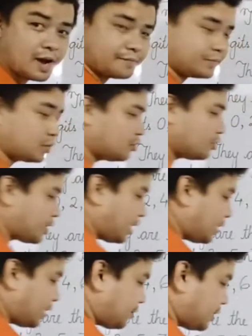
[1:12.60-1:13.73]
to
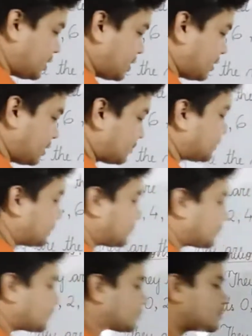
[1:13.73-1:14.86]
infinity.
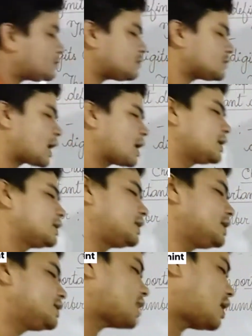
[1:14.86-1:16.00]
These
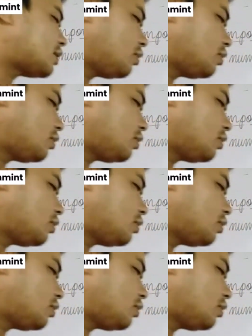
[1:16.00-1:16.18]
are called